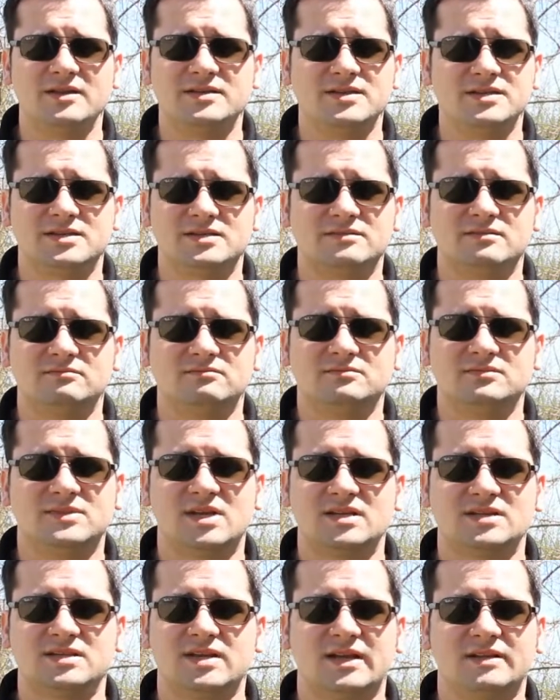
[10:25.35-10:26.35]

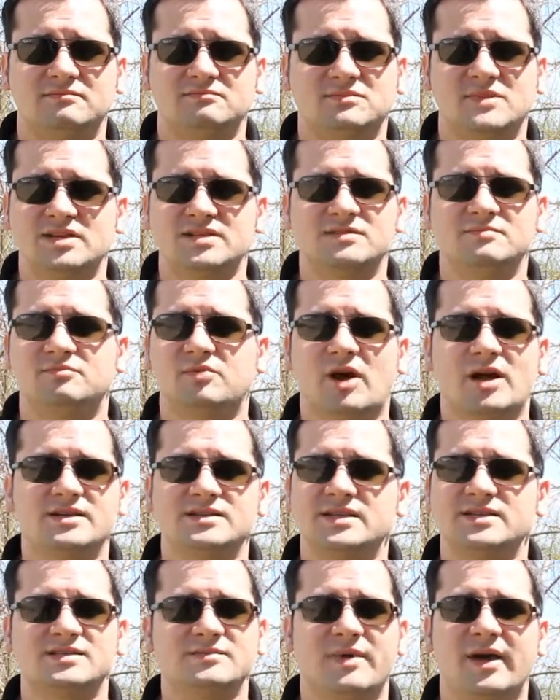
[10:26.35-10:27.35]
it doesn't
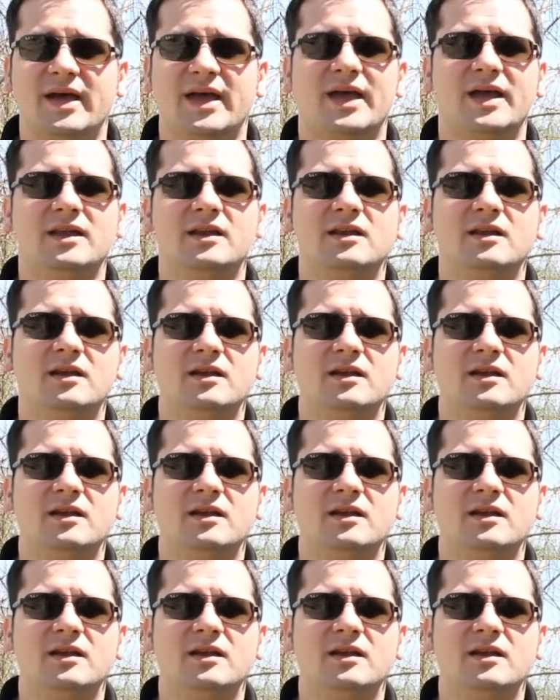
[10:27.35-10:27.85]
process in my head.